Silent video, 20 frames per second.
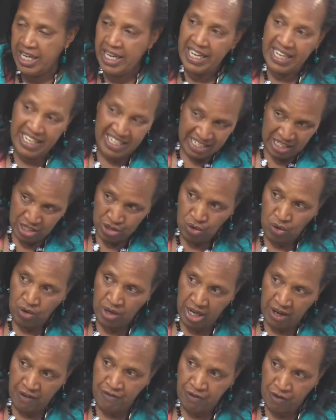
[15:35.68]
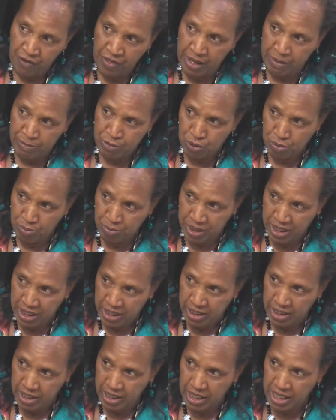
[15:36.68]
it is okay for them to be
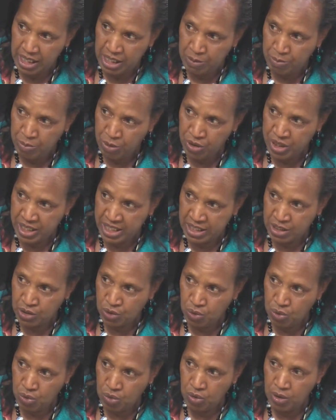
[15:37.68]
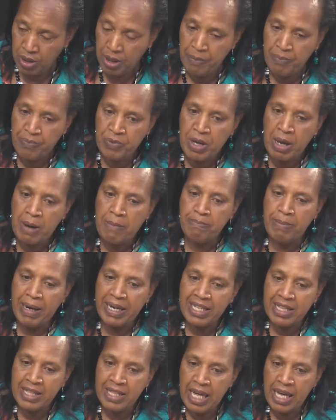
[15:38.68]
in boarding school. But
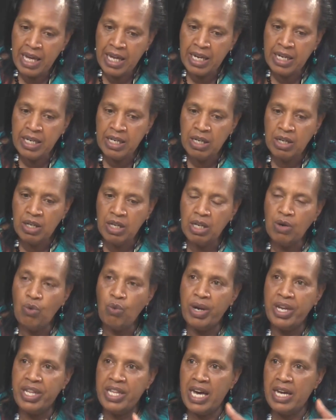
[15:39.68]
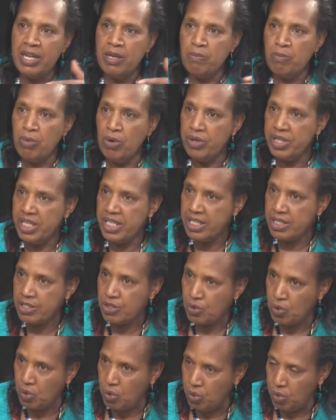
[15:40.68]
then, when they are in boarding
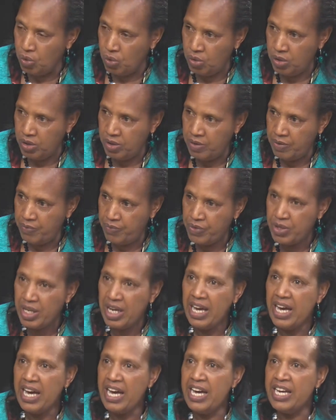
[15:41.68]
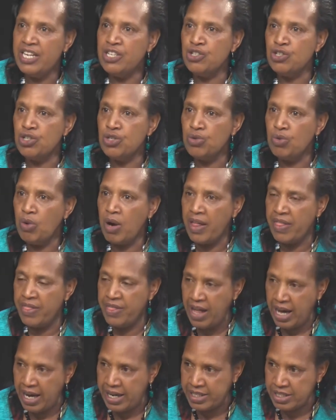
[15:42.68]
school, ensure
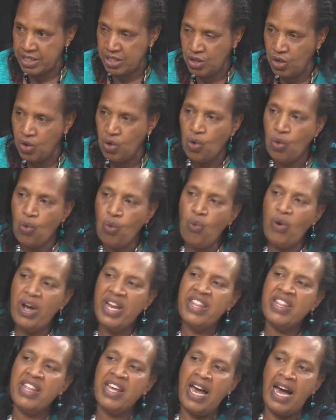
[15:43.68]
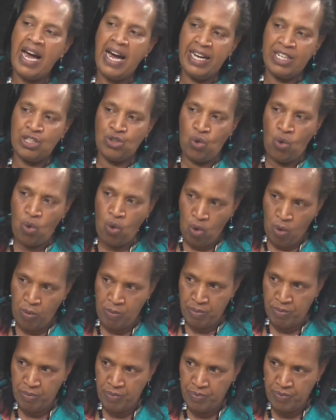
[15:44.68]
that when they are at home,
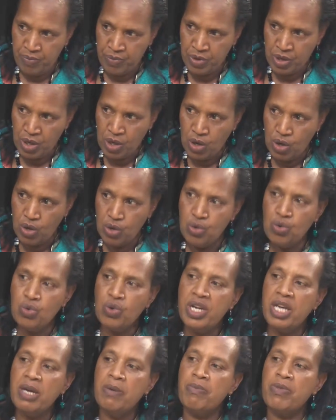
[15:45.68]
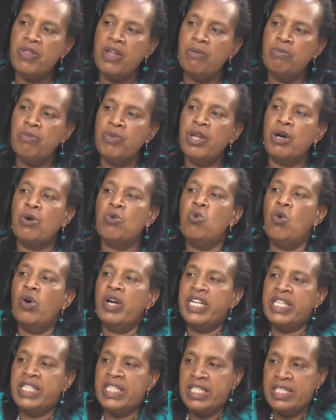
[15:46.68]
you give them the
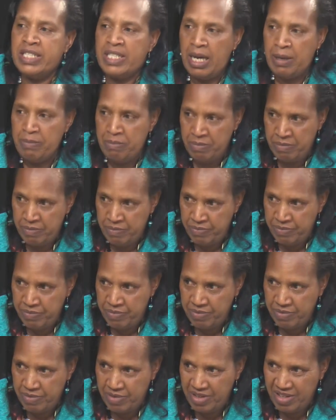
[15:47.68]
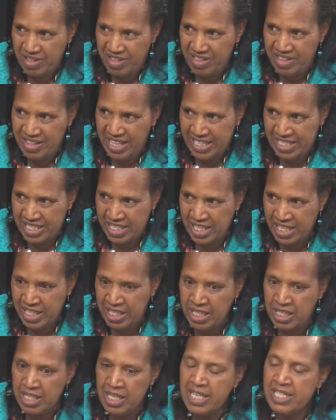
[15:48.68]
quality time that they
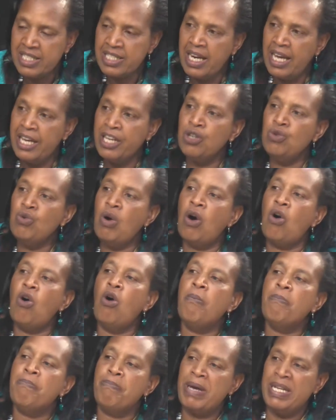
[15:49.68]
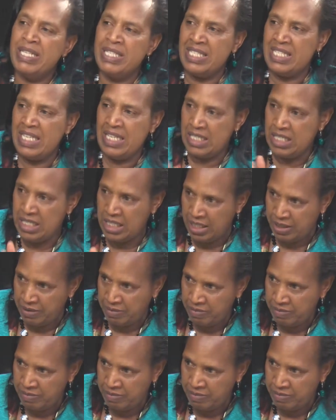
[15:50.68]
need. It's like you are compensating